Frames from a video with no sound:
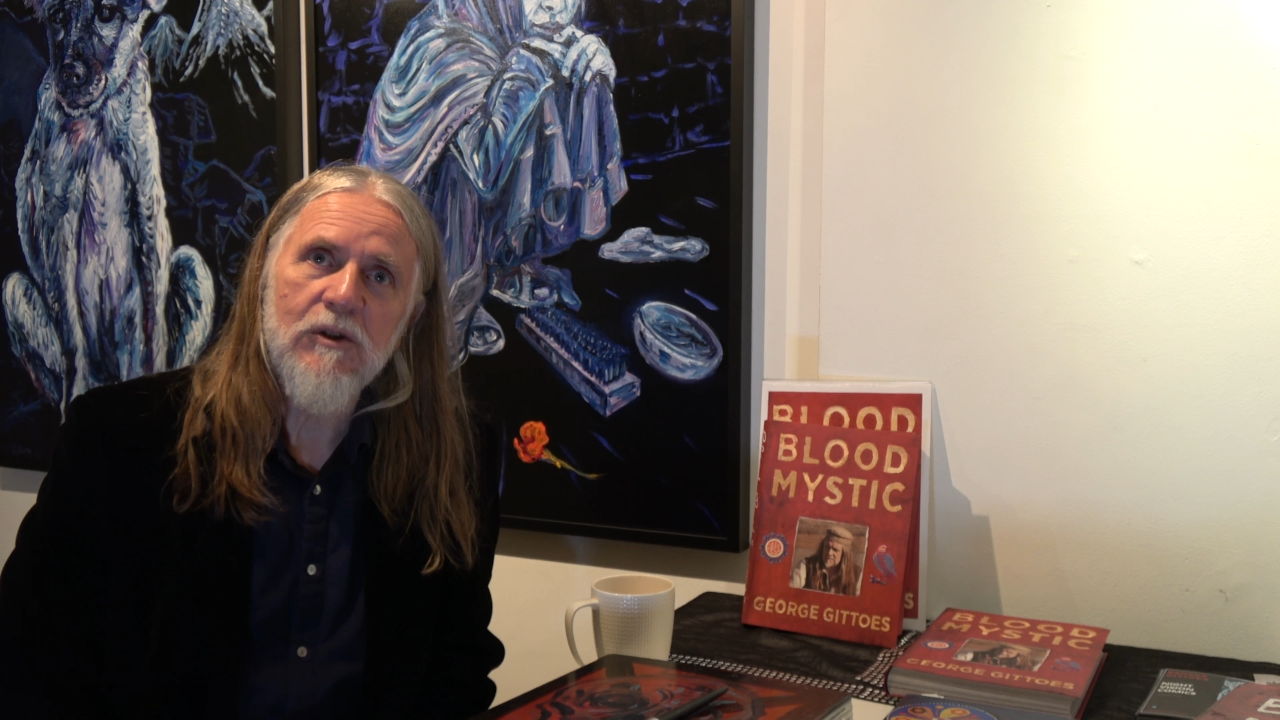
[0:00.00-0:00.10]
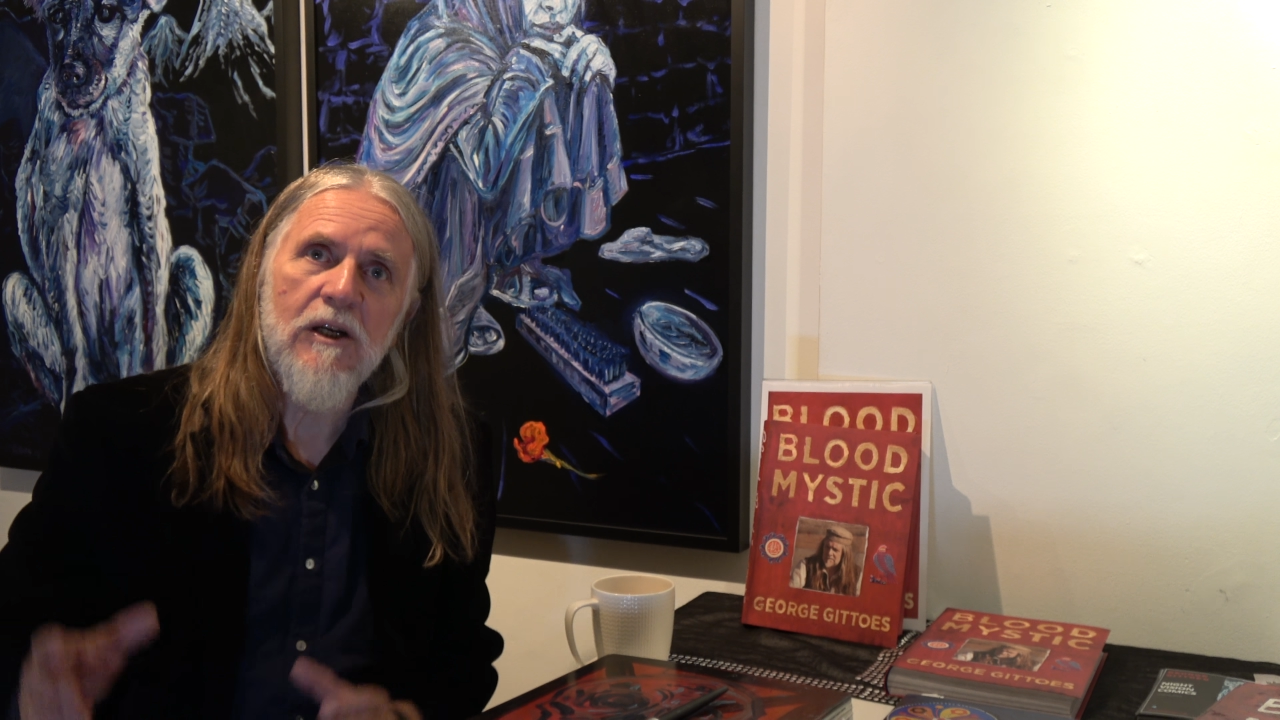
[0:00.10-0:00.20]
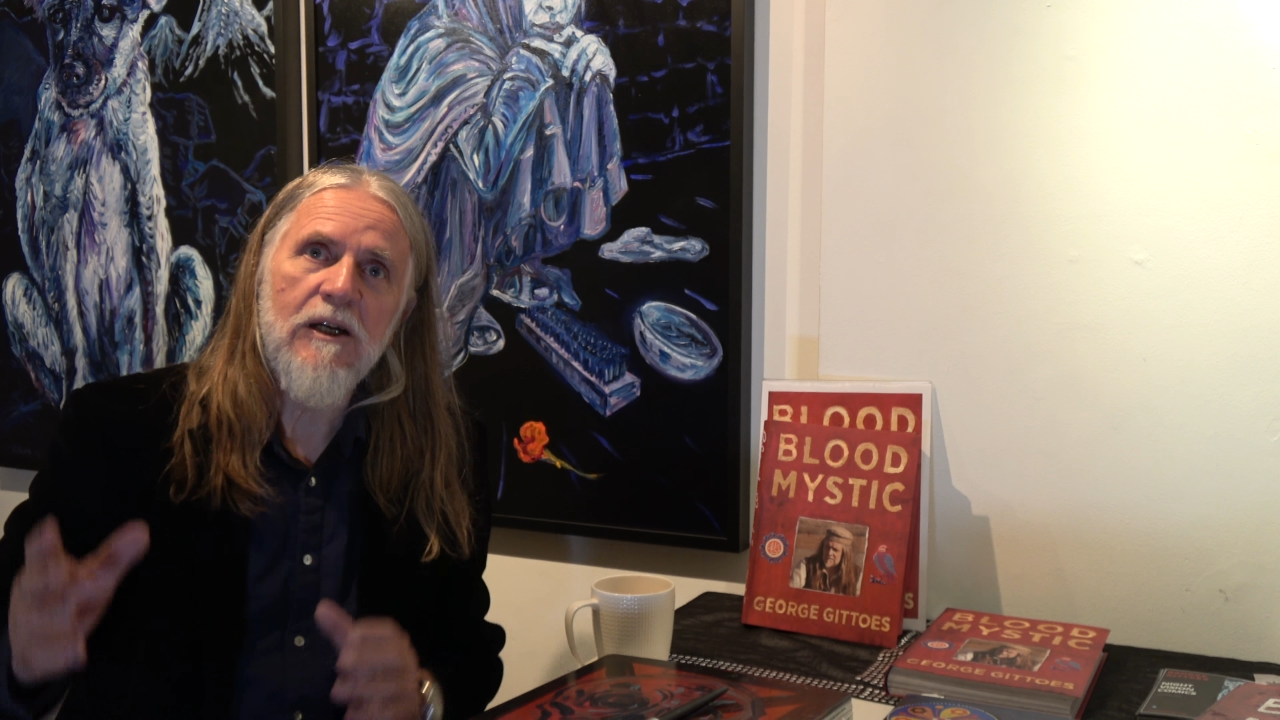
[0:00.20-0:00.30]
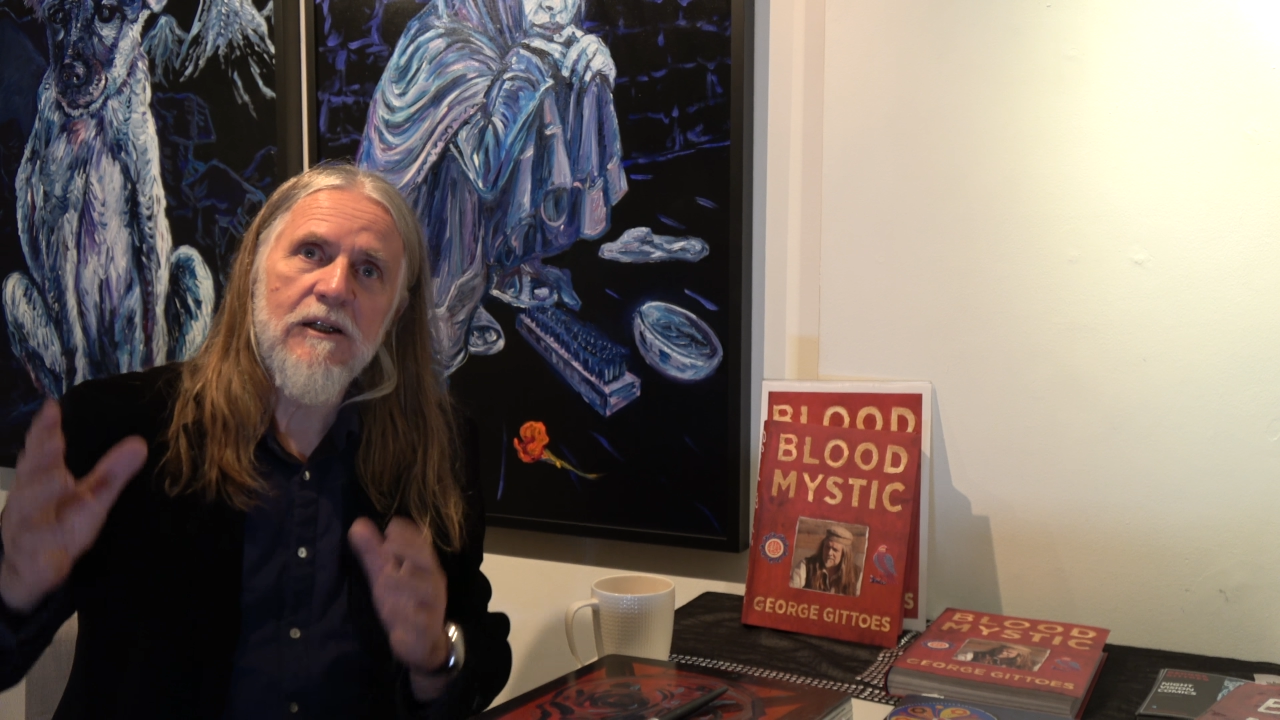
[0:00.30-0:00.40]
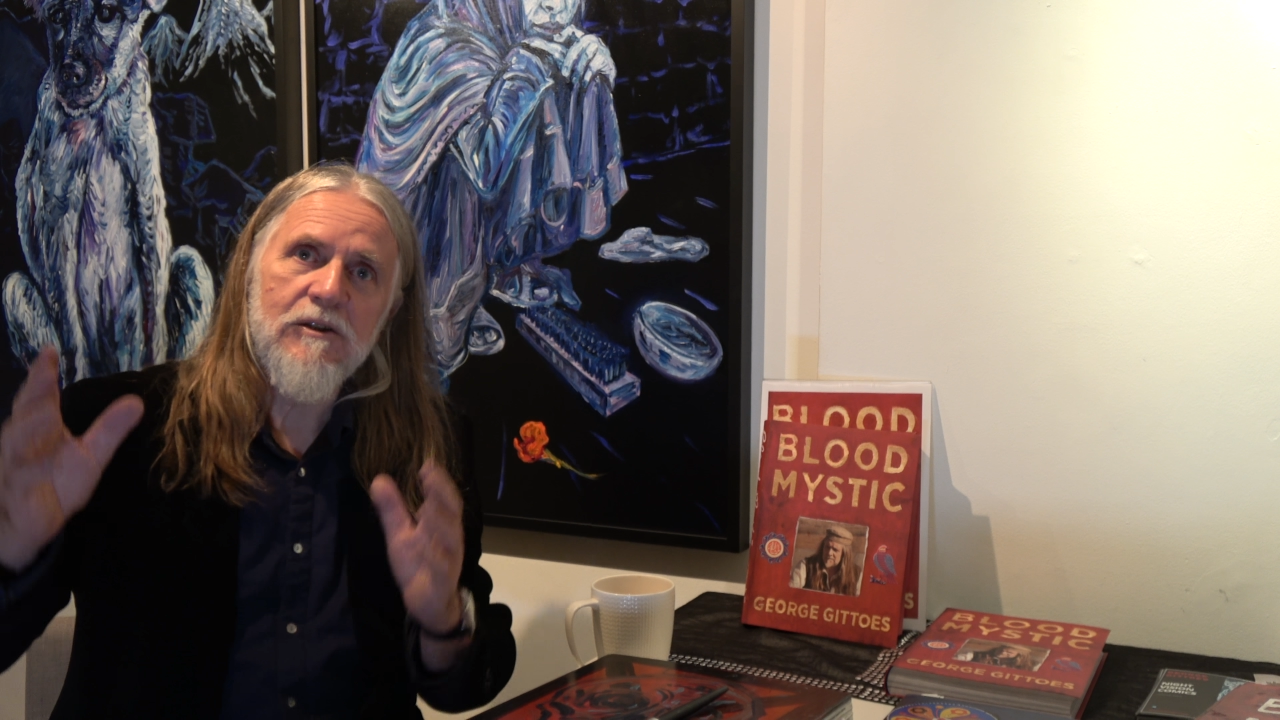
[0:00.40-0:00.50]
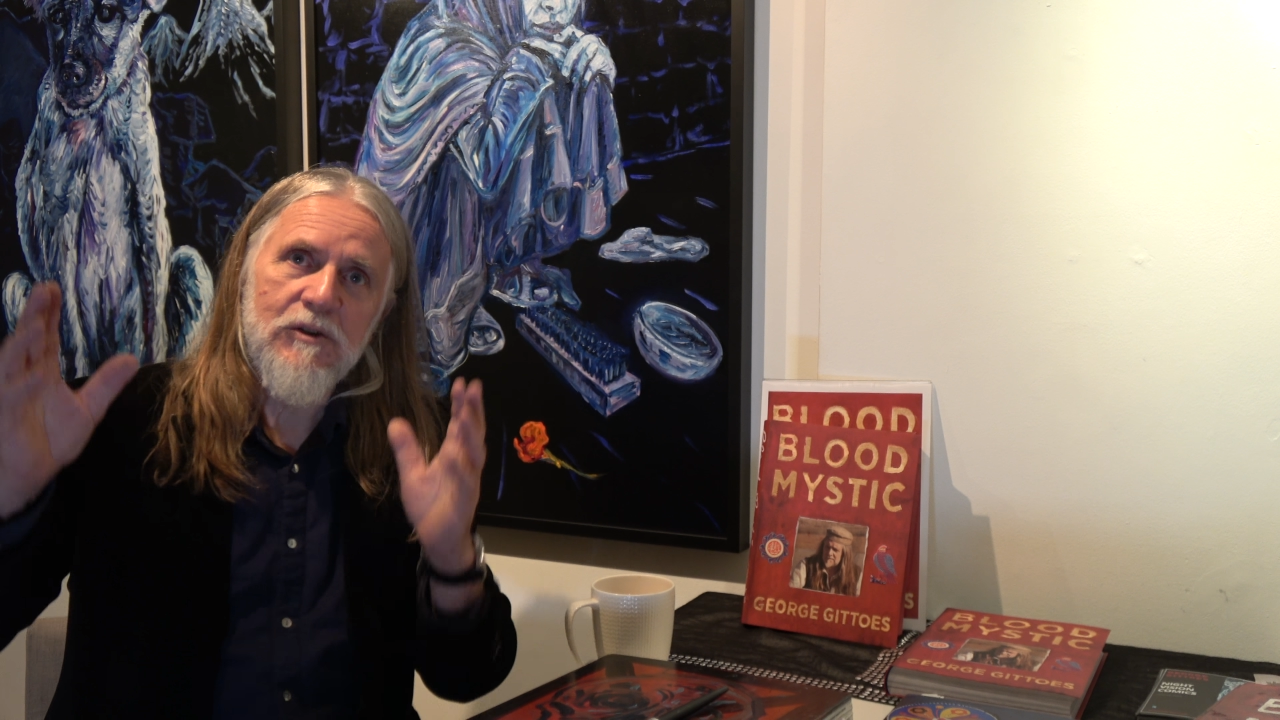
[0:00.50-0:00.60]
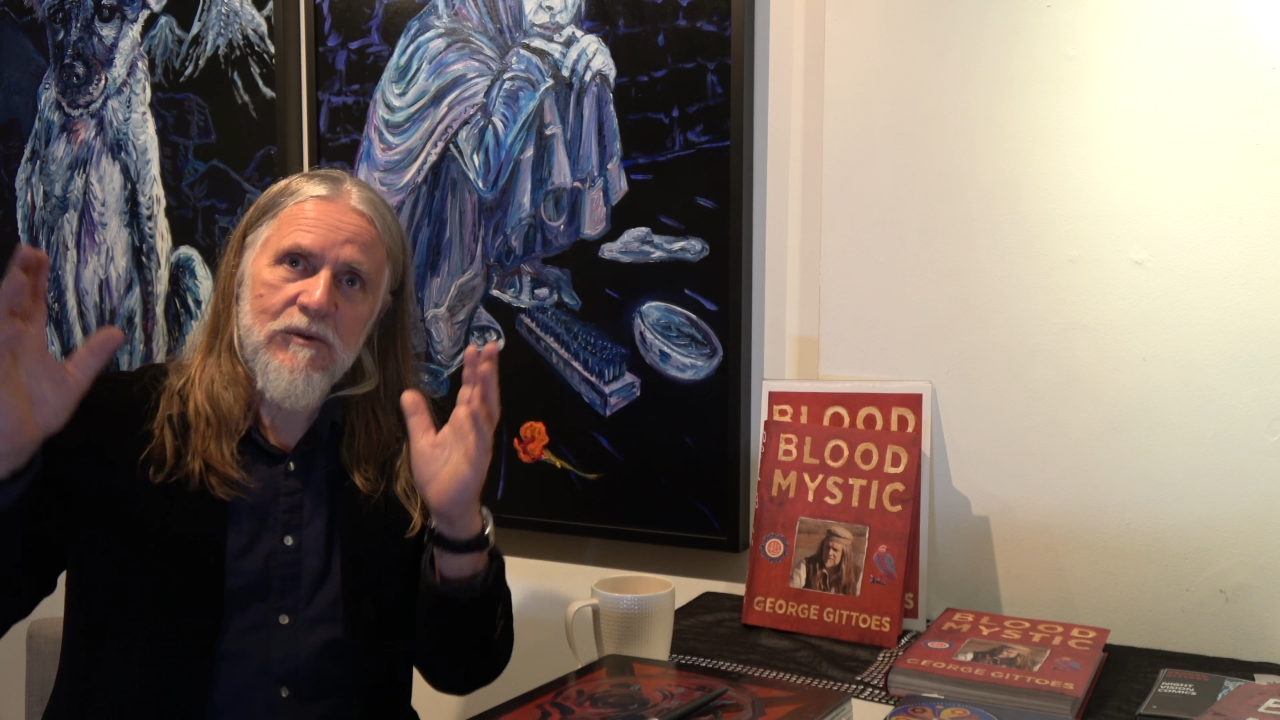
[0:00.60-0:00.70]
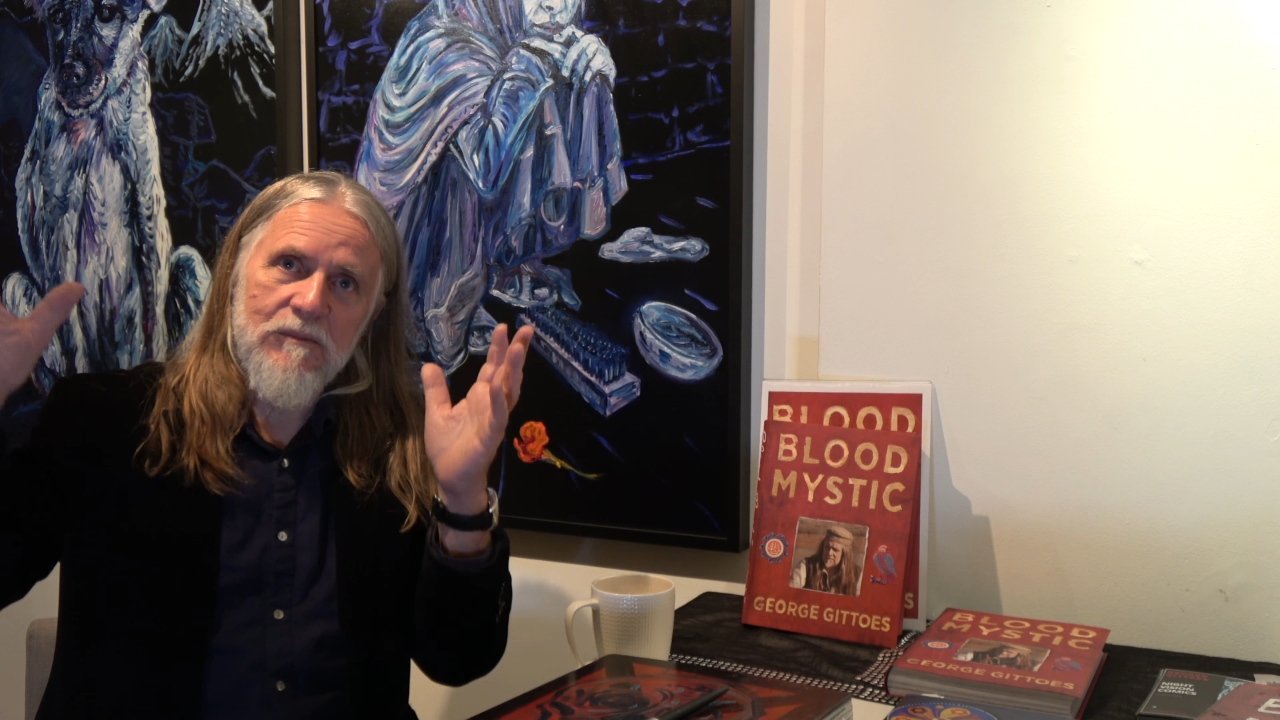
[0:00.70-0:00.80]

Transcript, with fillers: a large